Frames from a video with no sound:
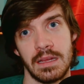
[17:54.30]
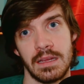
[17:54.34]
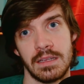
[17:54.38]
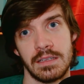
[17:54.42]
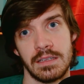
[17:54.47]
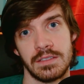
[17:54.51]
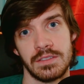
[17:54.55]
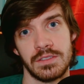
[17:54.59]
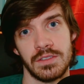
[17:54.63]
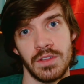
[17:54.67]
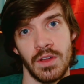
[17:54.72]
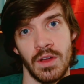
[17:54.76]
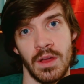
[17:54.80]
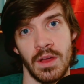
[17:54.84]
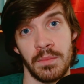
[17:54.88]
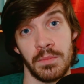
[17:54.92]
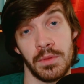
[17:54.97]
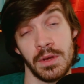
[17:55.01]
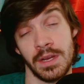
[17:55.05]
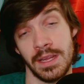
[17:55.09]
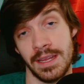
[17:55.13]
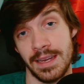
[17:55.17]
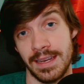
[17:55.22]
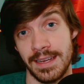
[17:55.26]
So I'm
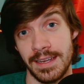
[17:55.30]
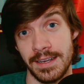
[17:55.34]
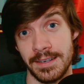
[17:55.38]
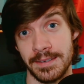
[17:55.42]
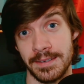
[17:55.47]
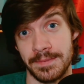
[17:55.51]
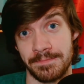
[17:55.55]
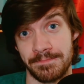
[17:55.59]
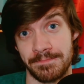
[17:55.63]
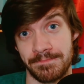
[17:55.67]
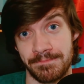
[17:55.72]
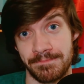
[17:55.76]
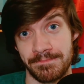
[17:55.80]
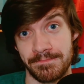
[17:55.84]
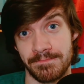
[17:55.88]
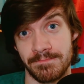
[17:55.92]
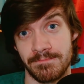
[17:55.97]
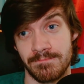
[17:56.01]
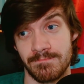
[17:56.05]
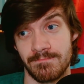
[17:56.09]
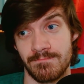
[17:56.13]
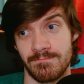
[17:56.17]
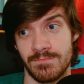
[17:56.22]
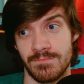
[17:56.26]
putting it here.
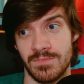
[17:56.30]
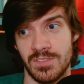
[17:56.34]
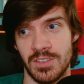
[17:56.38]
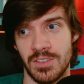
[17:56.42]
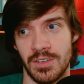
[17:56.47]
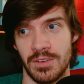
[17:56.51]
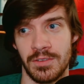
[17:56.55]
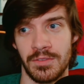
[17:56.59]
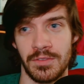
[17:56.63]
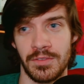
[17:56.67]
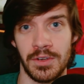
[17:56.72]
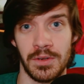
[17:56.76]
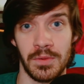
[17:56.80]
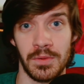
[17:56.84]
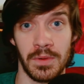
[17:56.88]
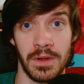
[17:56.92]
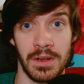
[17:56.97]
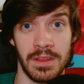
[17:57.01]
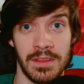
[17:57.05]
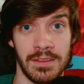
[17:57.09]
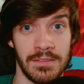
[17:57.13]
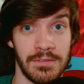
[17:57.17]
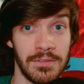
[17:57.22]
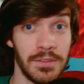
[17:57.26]
So if you're one
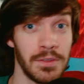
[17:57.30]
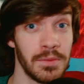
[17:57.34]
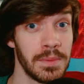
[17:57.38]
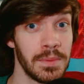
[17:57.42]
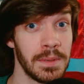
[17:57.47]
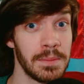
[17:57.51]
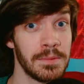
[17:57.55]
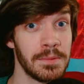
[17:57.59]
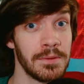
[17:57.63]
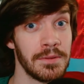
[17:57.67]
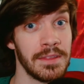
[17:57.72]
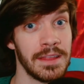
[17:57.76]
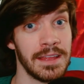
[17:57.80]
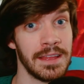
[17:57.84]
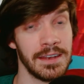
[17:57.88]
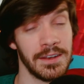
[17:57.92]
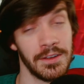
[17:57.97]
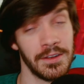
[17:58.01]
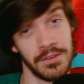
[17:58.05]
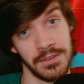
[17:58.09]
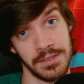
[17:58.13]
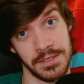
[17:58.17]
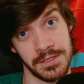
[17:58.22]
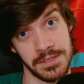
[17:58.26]
of the few people that
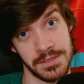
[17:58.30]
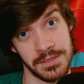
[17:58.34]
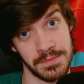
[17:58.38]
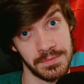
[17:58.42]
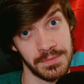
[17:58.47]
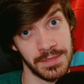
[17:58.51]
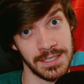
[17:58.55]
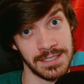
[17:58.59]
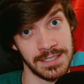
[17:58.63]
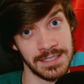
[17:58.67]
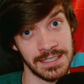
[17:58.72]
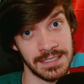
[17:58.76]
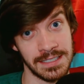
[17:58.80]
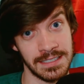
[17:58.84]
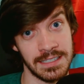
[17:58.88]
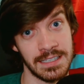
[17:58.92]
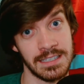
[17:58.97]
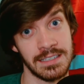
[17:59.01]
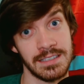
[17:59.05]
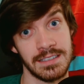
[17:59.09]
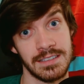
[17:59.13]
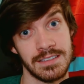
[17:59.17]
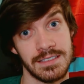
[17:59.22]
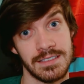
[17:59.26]
know this place
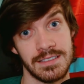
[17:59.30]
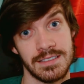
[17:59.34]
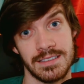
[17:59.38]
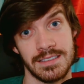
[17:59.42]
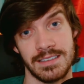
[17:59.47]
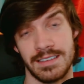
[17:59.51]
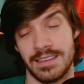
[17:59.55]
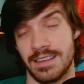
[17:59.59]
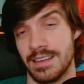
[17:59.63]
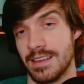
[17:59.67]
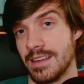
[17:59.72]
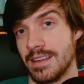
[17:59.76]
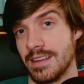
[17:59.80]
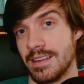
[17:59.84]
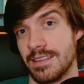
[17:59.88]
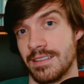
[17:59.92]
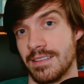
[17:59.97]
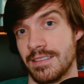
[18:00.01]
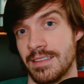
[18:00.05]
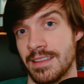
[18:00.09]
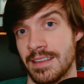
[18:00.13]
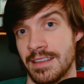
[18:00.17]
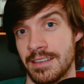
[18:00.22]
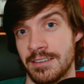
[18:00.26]
exists,
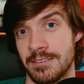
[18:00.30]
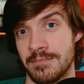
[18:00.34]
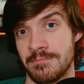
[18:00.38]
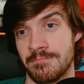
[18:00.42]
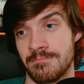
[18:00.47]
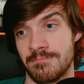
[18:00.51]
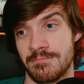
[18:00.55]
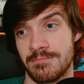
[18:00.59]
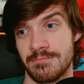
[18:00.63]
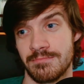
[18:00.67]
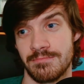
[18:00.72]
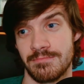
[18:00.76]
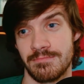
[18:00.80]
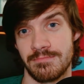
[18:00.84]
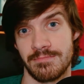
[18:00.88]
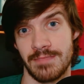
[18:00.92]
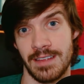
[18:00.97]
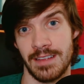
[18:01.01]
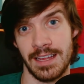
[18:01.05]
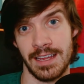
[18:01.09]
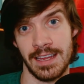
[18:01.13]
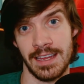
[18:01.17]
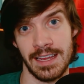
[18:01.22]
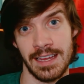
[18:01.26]
then
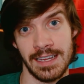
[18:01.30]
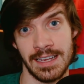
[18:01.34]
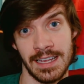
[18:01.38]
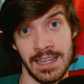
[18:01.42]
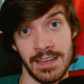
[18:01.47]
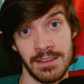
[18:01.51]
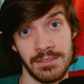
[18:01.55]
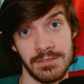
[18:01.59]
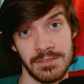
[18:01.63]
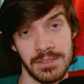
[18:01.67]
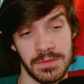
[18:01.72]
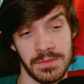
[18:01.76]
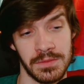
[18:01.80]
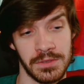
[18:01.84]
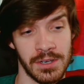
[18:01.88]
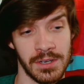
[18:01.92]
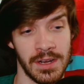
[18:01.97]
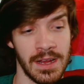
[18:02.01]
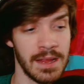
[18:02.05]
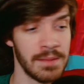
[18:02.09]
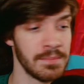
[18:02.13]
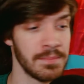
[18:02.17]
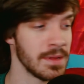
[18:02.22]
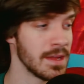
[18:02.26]
hang out,
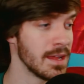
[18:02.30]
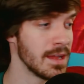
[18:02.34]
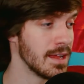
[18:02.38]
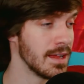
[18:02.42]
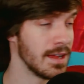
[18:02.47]
subscribe.